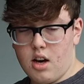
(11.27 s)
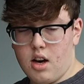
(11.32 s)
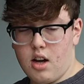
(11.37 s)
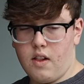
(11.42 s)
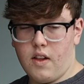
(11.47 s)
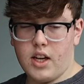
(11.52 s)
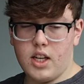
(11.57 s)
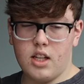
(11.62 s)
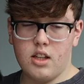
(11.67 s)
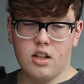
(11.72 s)

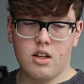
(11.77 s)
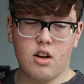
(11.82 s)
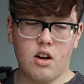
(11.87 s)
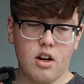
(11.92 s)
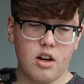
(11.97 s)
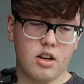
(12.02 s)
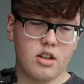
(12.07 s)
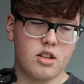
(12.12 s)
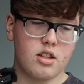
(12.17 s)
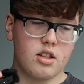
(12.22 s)
aligning the
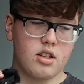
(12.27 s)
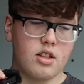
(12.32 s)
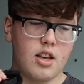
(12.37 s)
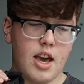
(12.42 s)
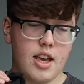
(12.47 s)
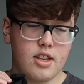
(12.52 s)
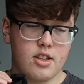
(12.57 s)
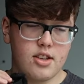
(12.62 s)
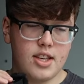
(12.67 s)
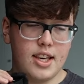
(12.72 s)
car because it
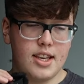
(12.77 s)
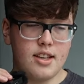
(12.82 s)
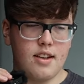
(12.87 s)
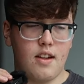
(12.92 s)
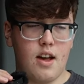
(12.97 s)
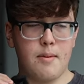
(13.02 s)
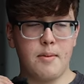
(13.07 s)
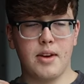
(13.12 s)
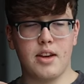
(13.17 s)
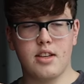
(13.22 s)
has cheeks
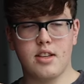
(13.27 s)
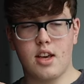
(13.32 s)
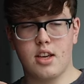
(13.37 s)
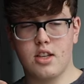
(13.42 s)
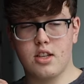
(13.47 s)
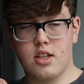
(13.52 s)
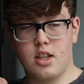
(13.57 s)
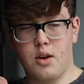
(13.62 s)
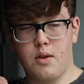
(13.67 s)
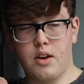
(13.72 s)
alignment because I
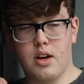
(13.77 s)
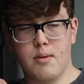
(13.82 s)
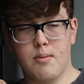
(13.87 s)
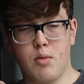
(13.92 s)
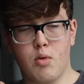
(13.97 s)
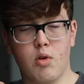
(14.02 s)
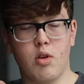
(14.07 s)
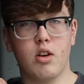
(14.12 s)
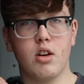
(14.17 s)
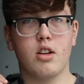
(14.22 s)
just lowered it
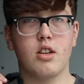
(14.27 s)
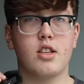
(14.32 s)
more,